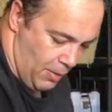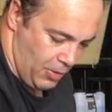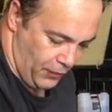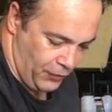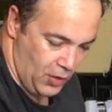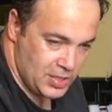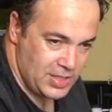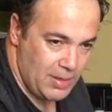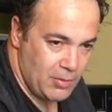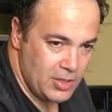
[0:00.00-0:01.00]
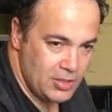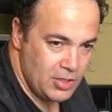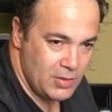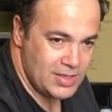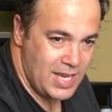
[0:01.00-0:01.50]
The first thing I'm going to do
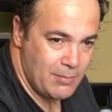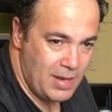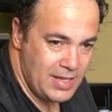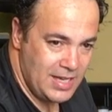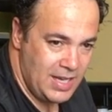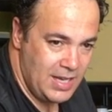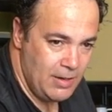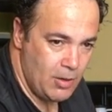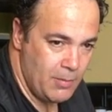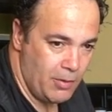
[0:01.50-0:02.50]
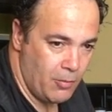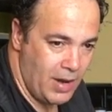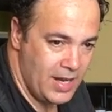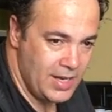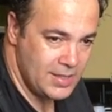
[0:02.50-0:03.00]
is take my knee on my
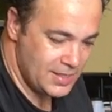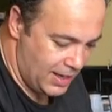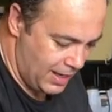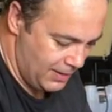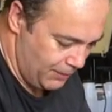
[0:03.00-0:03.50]
right-hand side,